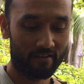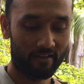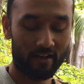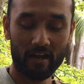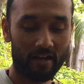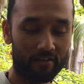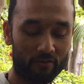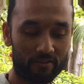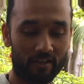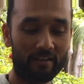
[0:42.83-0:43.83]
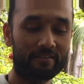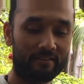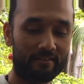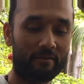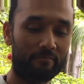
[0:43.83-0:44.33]
and I had not
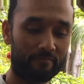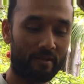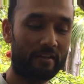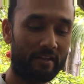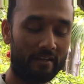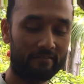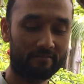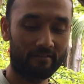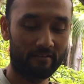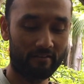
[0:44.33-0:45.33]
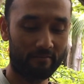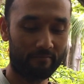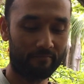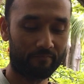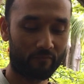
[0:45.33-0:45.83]
collected them in that
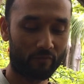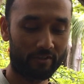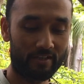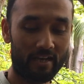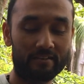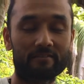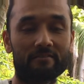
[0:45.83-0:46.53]
um, with that